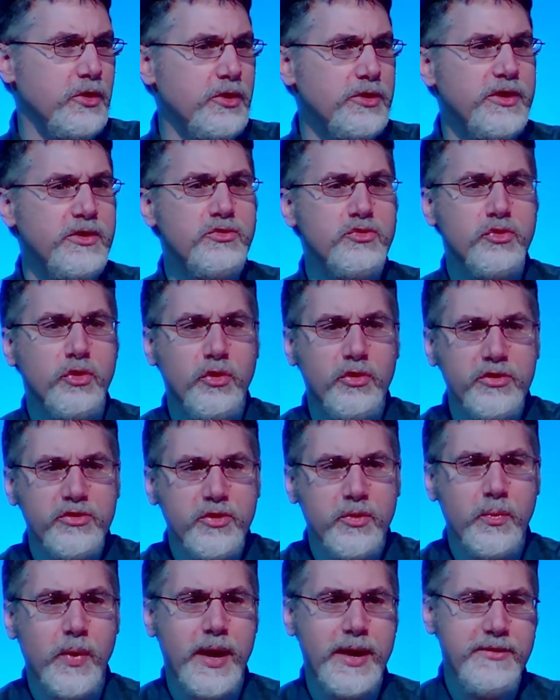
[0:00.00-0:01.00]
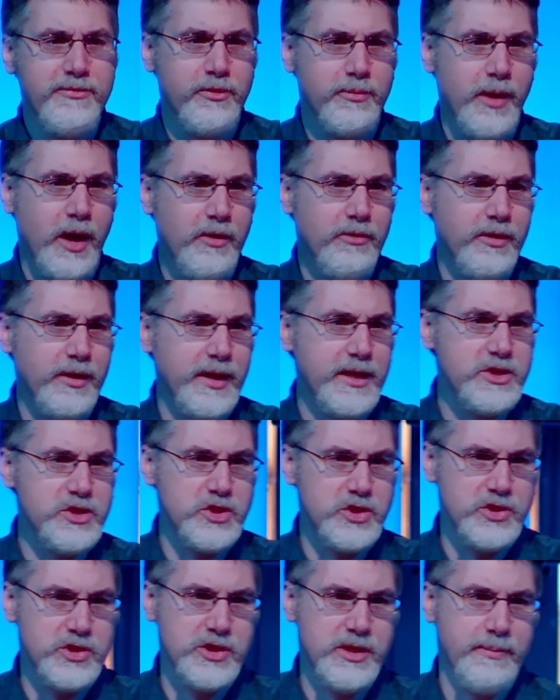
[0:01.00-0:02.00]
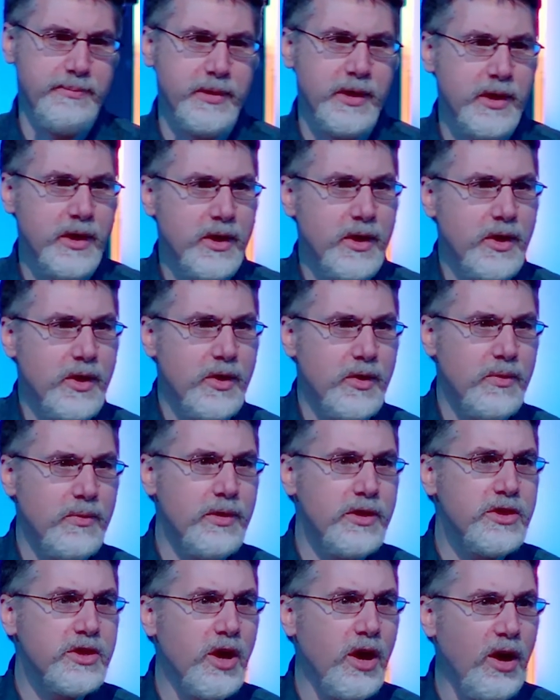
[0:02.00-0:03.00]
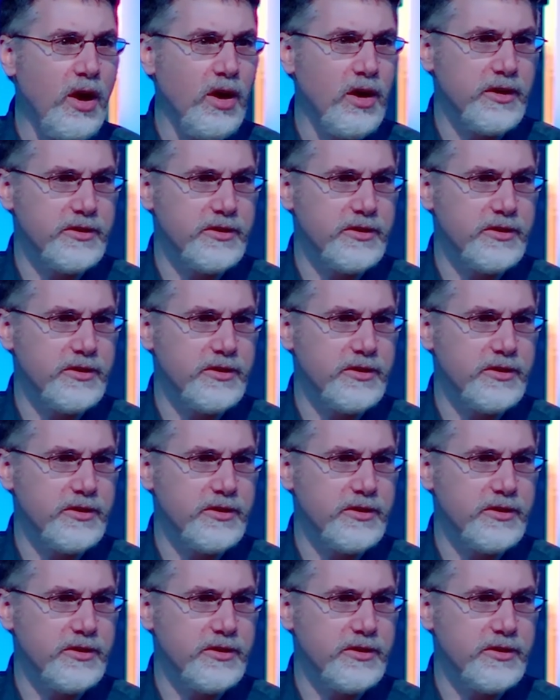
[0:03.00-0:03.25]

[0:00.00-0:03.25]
and draw us away from our relationship with God.